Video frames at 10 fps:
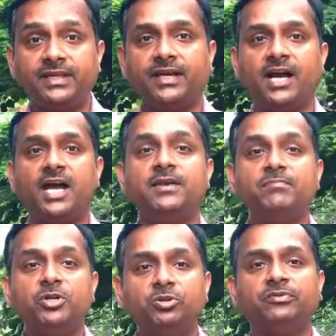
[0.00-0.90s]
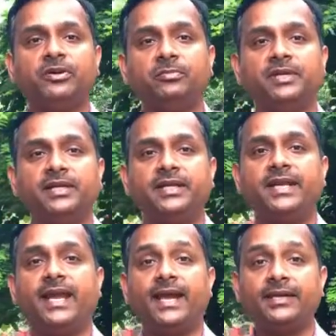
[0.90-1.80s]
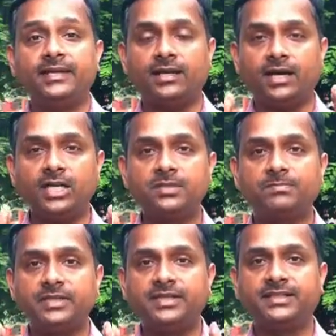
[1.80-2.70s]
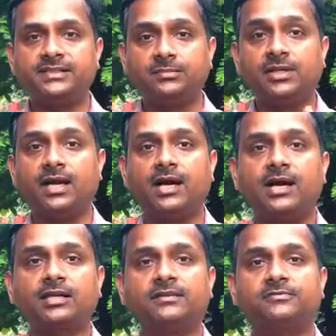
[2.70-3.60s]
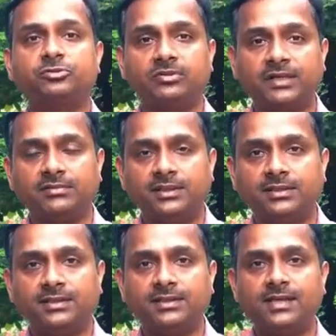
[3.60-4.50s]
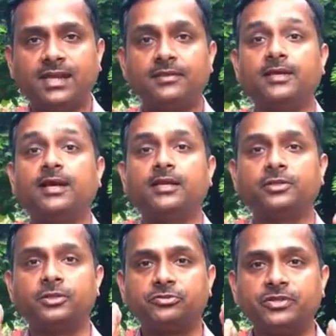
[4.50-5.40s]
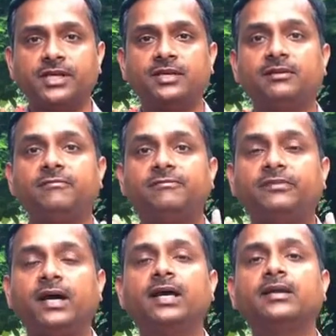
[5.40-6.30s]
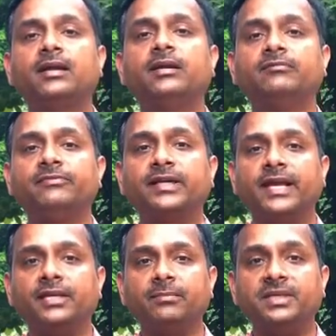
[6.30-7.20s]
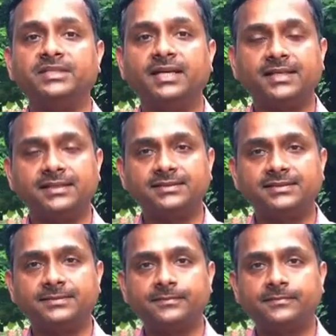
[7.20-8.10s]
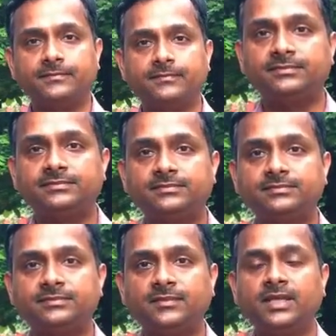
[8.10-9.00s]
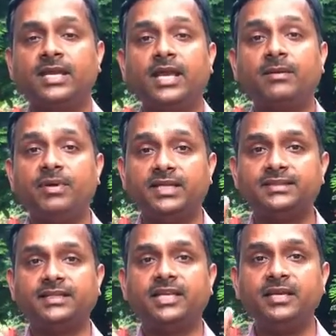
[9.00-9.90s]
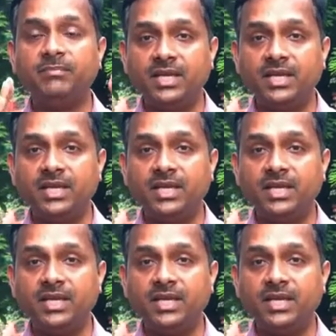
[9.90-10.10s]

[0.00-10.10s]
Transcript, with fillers: with their high maneuverability and an unpredictable arc of travel, they are the real fire and forget missiles. It basically